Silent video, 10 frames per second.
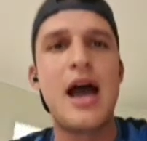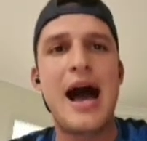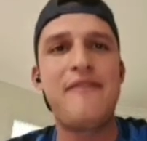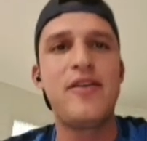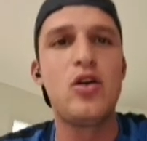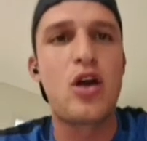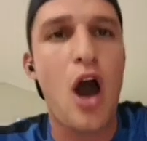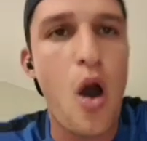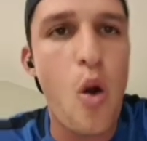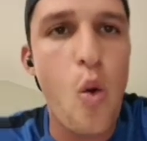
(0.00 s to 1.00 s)
Have a look
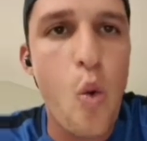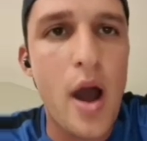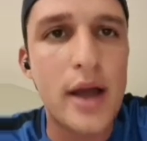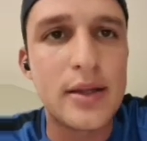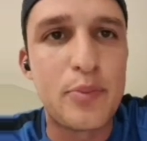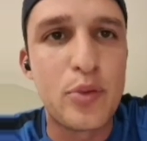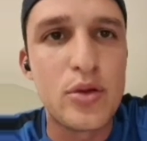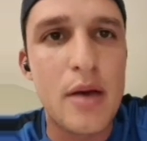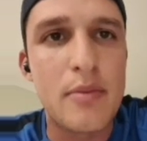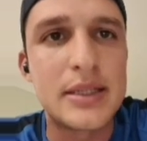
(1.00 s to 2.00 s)
how wide I put
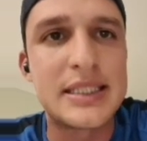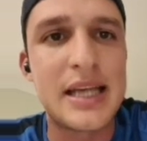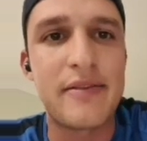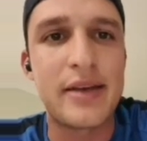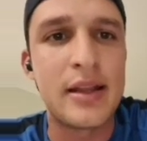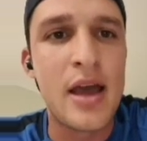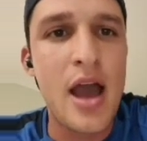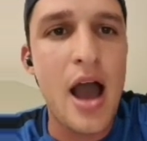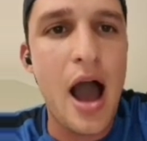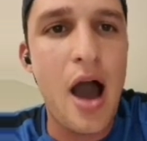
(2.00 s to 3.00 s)
number 7,
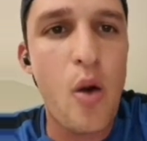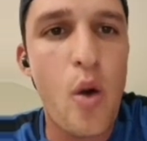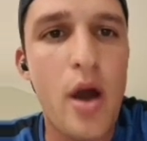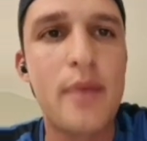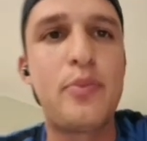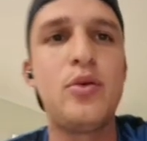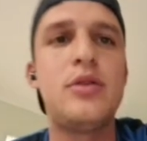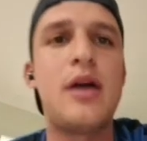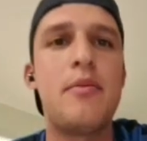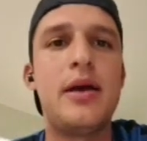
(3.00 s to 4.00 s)
how wide I put
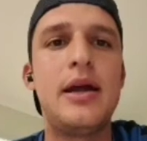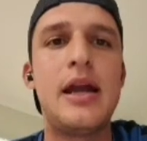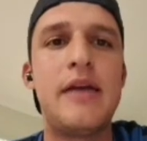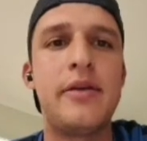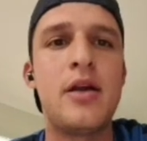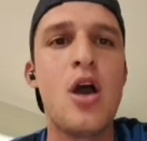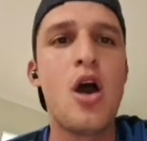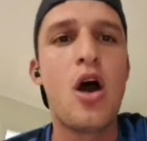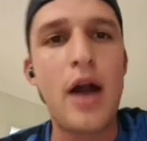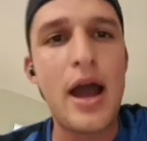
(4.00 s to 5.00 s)
number 11.
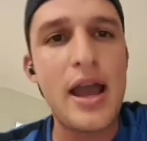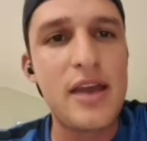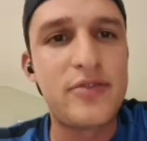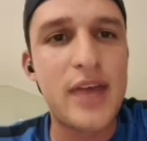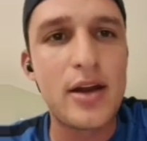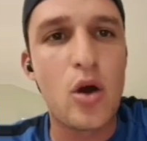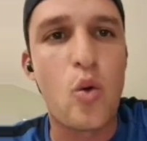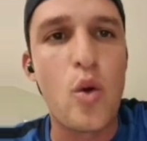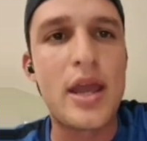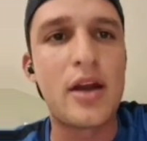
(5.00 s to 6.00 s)
All right. If they're not
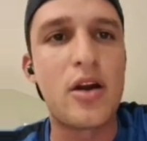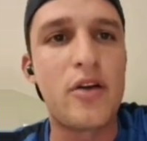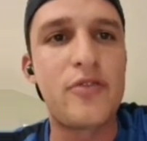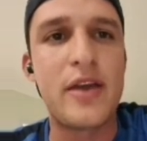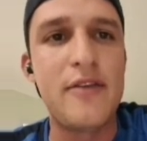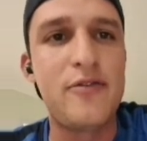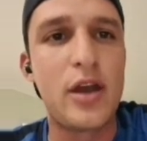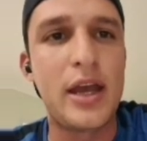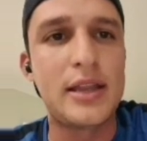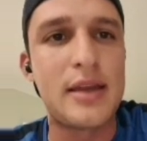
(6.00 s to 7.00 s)
quick enough, if you
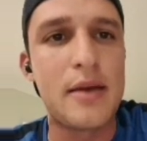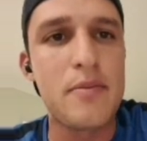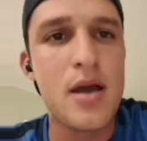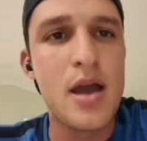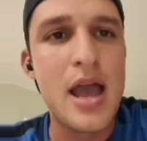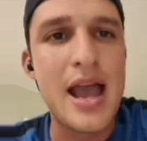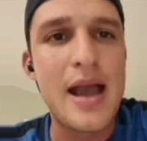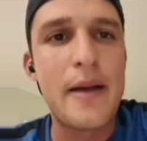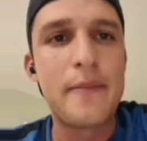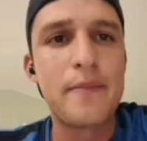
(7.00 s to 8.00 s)
hit them,
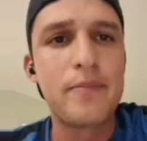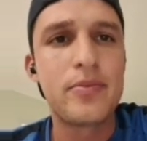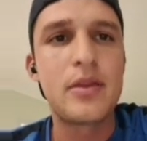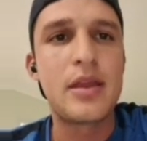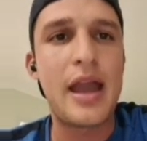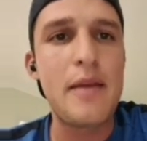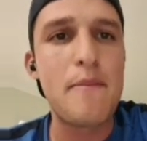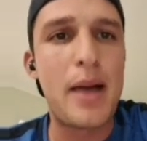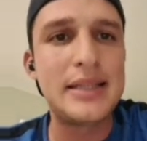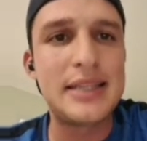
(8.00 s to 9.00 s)
okay,
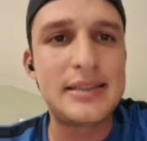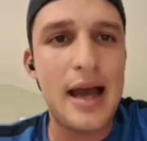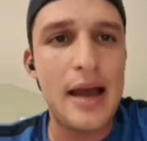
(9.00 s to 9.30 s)
by the time